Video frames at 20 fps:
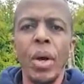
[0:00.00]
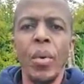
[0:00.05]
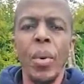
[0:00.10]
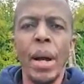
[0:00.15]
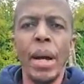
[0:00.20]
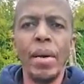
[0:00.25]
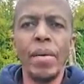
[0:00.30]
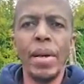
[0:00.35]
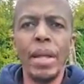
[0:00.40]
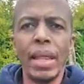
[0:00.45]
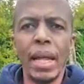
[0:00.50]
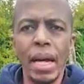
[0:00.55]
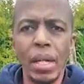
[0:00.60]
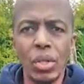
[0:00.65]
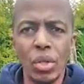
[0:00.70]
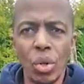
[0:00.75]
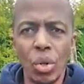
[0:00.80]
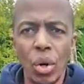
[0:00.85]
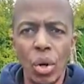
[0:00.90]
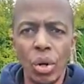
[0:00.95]
We're giving
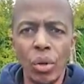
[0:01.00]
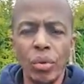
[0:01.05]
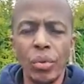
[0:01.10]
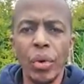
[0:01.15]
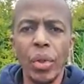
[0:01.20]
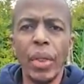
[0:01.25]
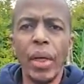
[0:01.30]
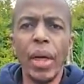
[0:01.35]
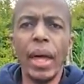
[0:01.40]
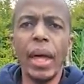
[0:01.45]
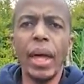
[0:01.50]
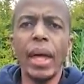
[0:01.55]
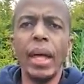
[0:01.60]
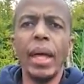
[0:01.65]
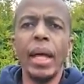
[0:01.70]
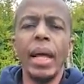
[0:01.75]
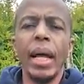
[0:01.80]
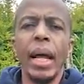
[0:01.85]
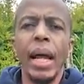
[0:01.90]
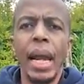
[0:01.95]
thanks to God for the
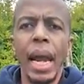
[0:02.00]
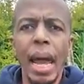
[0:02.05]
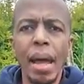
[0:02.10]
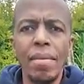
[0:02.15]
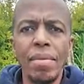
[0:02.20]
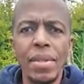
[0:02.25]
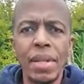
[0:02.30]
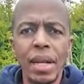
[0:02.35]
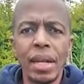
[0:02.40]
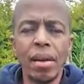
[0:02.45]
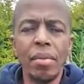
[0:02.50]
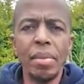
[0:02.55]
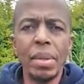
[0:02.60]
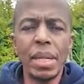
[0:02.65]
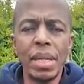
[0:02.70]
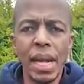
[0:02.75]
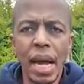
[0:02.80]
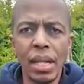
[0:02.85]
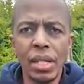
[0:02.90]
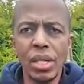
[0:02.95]
lives that have
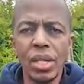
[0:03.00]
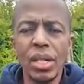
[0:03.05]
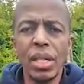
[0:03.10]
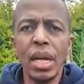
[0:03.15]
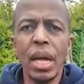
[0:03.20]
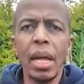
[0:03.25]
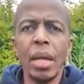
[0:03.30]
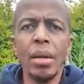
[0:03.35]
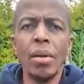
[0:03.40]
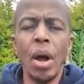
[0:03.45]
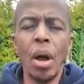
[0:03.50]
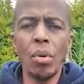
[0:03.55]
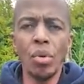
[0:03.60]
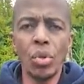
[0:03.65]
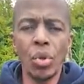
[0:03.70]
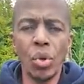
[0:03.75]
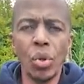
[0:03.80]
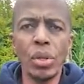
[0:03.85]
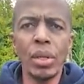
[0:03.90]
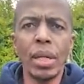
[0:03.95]
been touched and
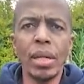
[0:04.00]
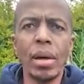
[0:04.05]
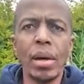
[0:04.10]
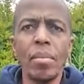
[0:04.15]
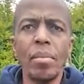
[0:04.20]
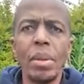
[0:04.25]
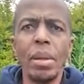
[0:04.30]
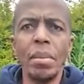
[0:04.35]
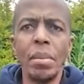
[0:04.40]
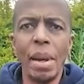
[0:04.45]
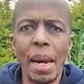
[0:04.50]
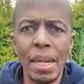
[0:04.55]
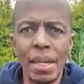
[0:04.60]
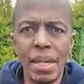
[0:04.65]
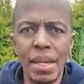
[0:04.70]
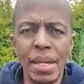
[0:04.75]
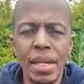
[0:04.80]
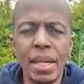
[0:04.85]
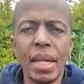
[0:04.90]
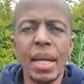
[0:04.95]
households that have been
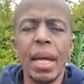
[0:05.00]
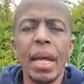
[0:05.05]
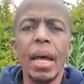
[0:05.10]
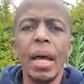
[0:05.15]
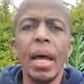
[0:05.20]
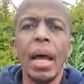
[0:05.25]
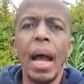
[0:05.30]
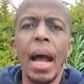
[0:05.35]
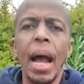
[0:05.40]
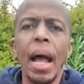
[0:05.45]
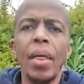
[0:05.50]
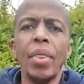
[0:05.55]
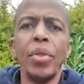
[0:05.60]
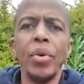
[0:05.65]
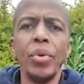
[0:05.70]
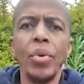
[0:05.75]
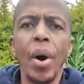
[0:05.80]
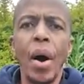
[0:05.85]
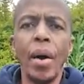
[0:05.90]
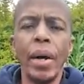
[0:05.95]
blessed
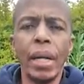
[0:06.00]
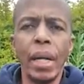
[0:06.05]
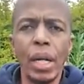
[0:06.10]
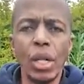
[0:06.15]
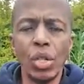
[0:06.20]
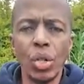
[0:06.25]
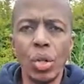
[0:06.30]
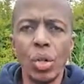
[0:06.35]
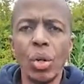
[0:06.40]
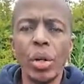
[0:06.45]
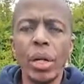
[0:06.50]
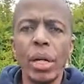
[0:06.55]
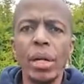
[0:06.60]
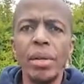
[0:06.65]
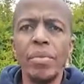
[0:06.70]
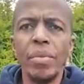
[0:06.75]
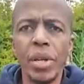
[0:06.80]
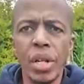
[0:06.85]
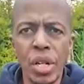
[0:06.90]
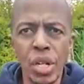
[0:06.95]
through our relational
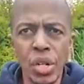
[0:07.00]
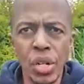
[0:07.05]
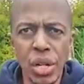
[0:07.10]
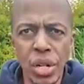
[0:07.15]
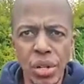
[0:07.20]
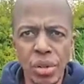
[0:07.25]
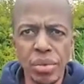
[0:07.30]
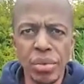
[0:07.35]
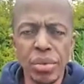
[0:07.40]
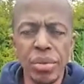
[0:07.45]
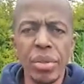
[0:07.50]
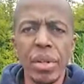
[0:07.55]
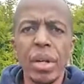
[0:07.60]
relief initiative